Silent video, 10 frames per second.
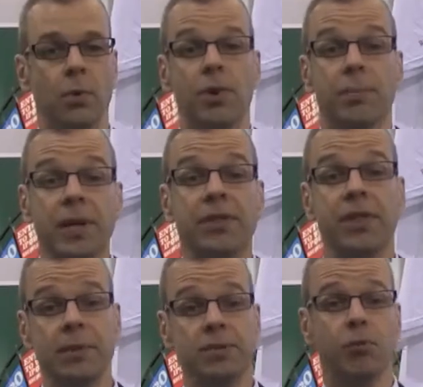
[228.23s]
One of the big
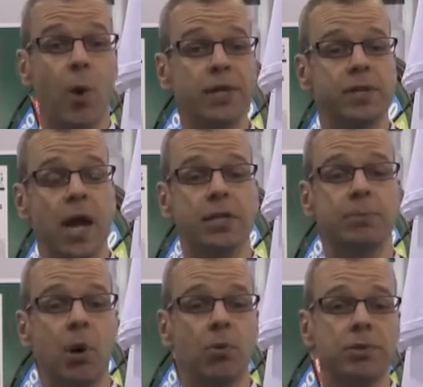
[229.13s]
themes of Waste
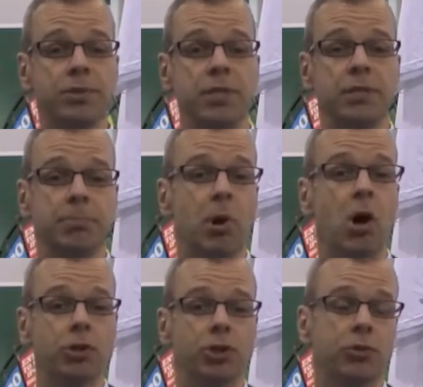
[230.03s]
Expo was the
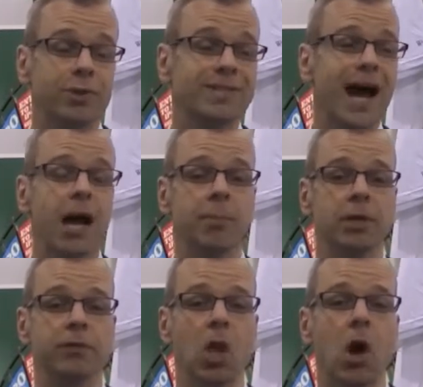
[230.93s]
departure, the
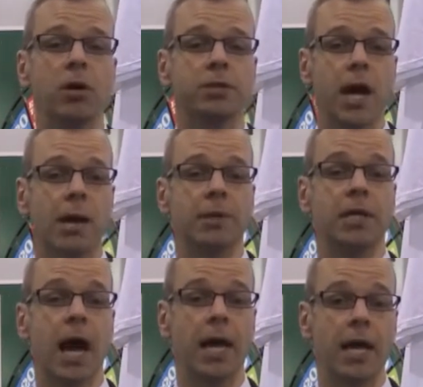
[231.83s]
retirement of longtime
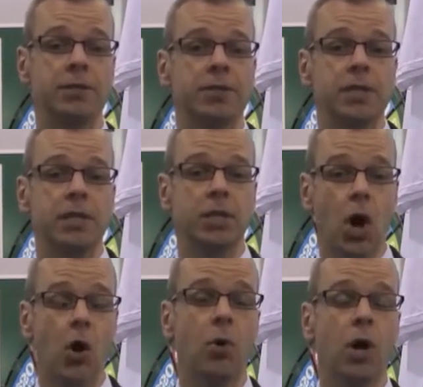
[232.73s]
EIA
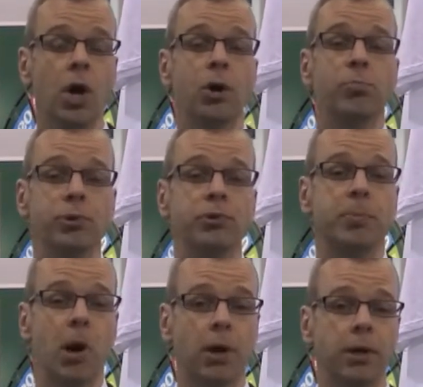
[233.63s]
CEO Bruce
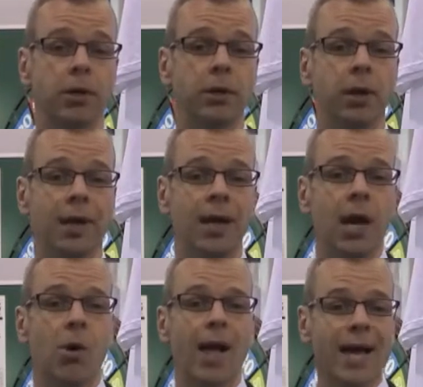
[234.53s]
Parker.
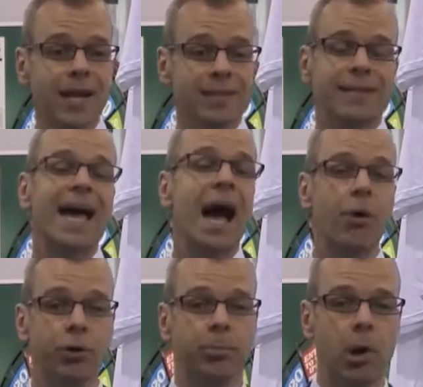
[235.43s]
Well, I got his
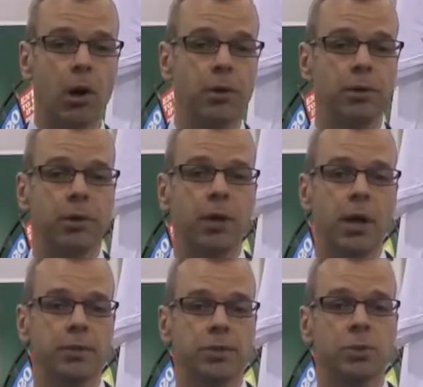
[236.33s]
counterpart
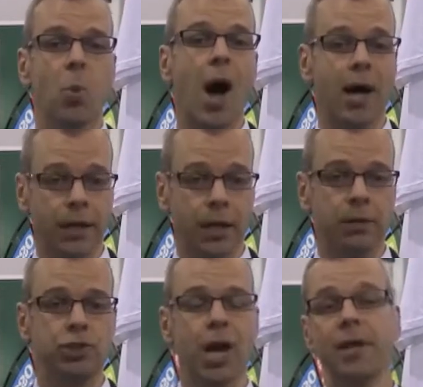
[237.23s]
at
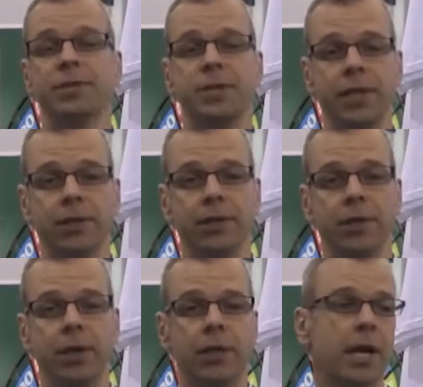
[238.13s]
SWANA, John Skinner,
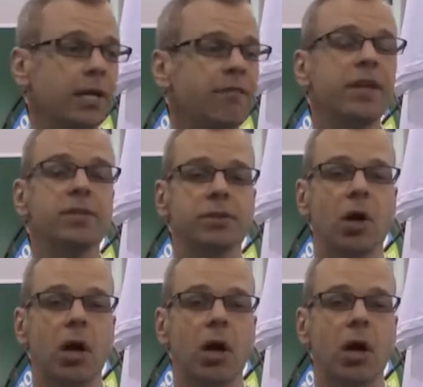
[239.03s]
trying to give his